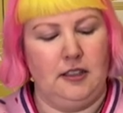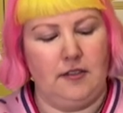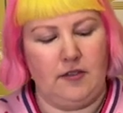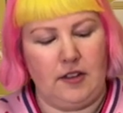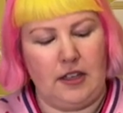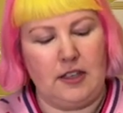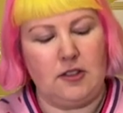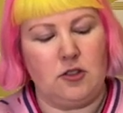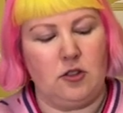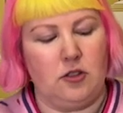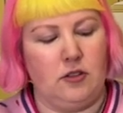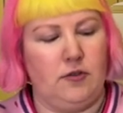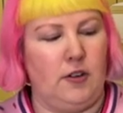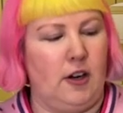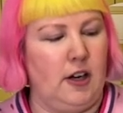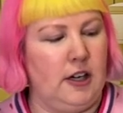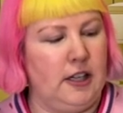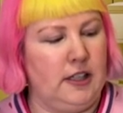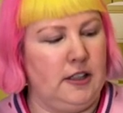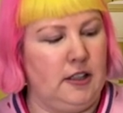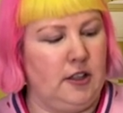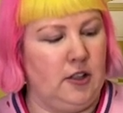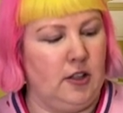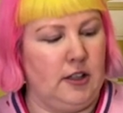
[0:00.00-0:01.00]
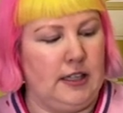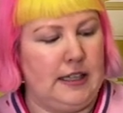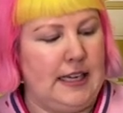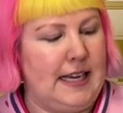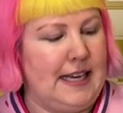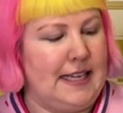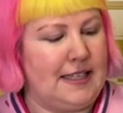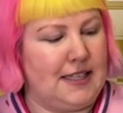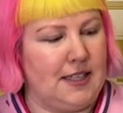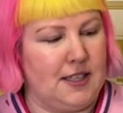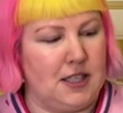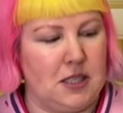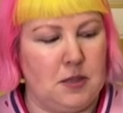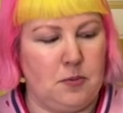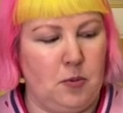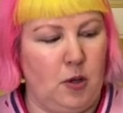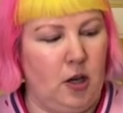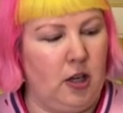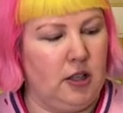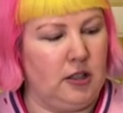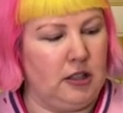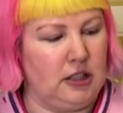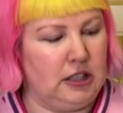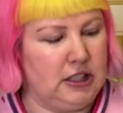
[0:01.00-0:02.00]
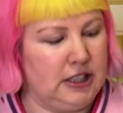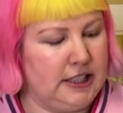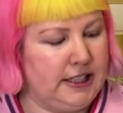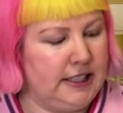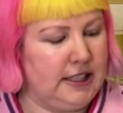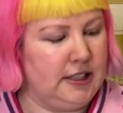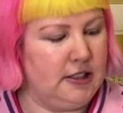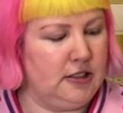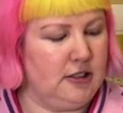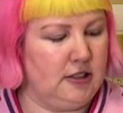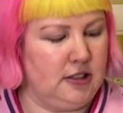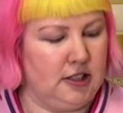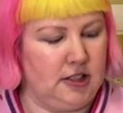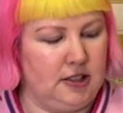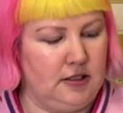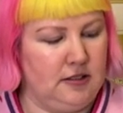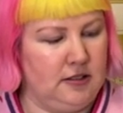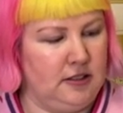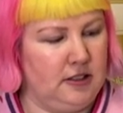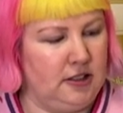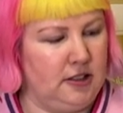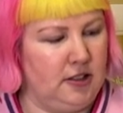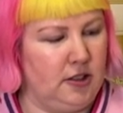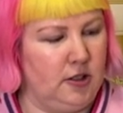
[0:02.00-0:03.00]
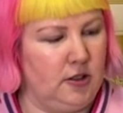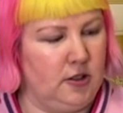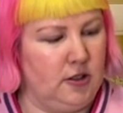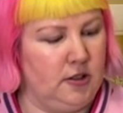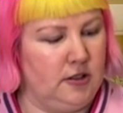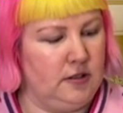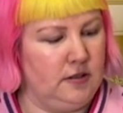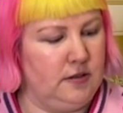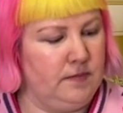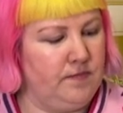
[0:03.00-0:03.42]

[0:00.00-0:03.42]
Things look very, you know, easy to spot, clear, and, you know,